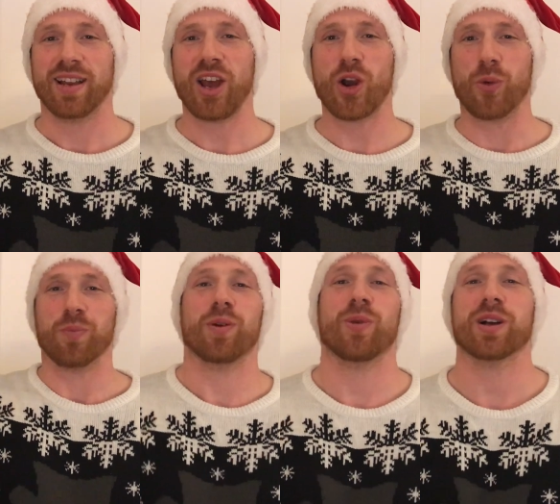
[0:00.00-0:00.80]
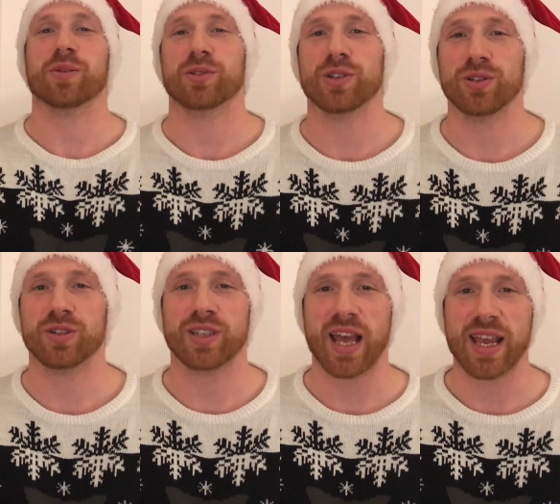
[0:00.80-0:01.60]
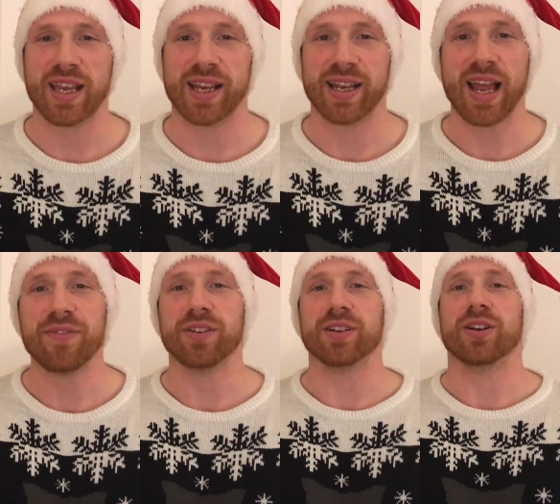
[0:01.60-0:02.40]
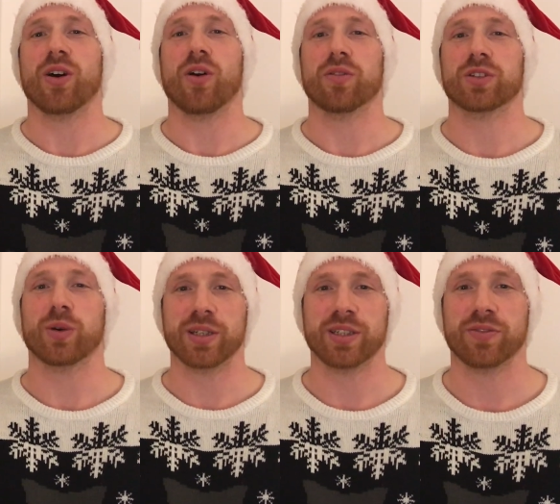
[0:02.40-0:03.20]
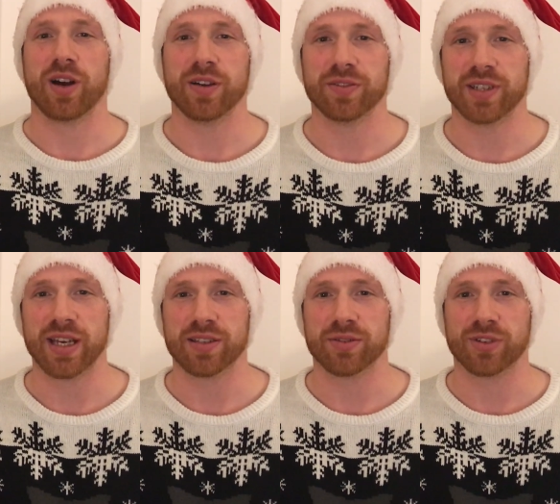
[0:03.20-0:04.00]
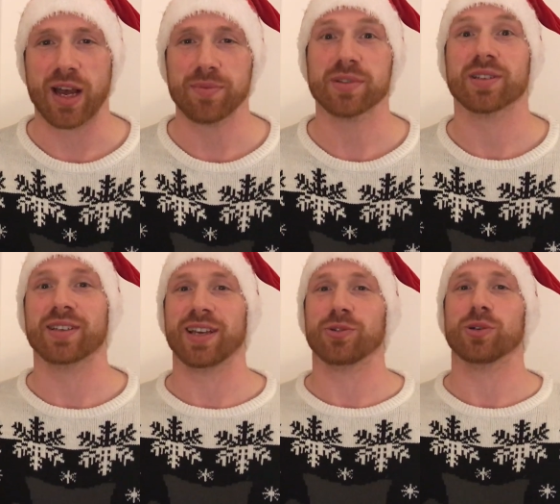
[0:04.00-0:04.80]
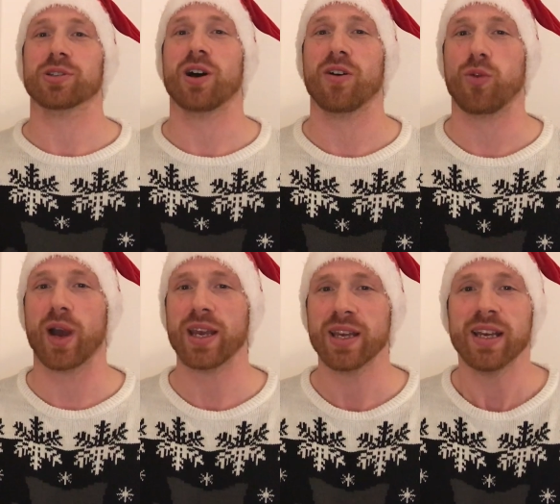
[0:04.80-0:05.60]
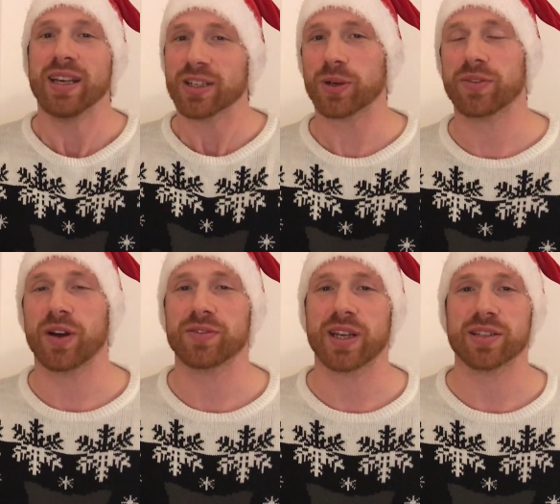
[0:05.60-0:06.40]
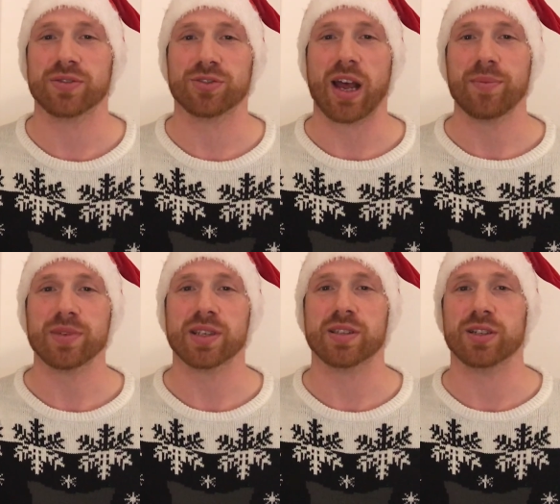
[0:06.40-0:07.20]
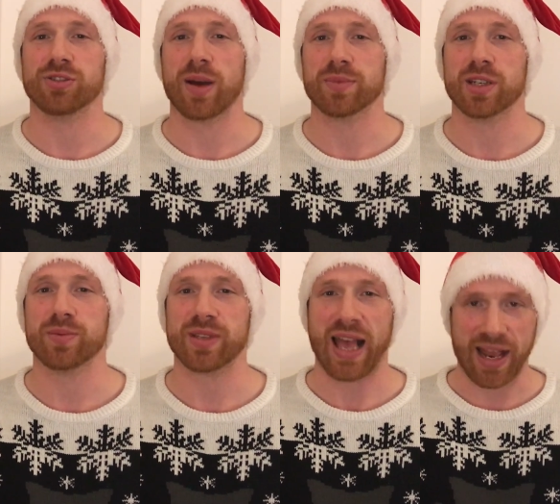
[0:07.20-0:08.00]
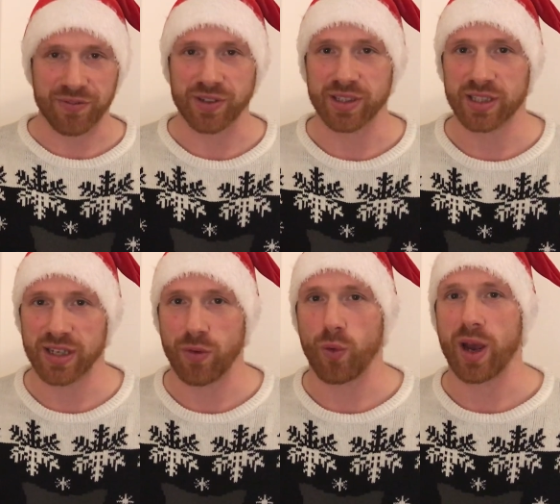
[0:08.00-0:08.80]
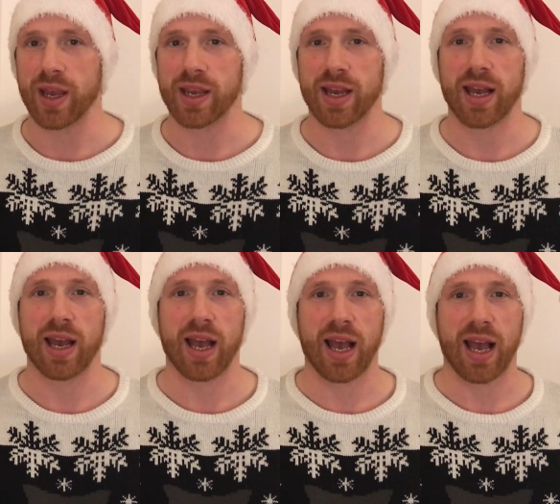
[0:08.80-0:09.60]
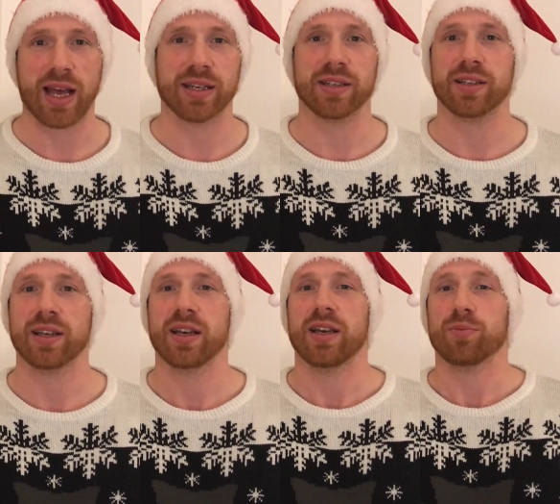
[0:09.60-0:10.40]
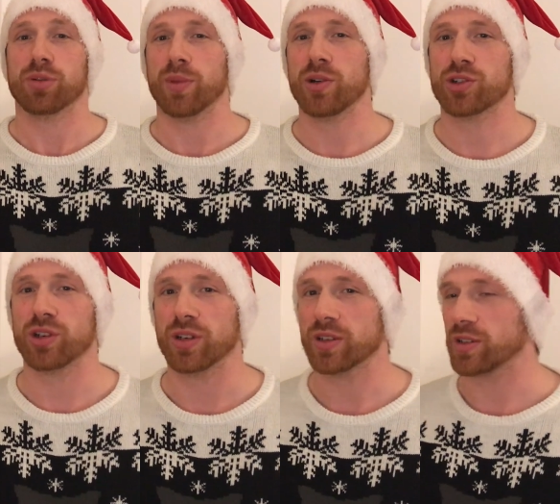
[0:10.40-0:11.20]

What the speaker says: Hello and welcome to day 11 of 25 Days of Drams, getting towards halfway. 25 Days of Drams is the Dram team's Advent giveaway and promotion.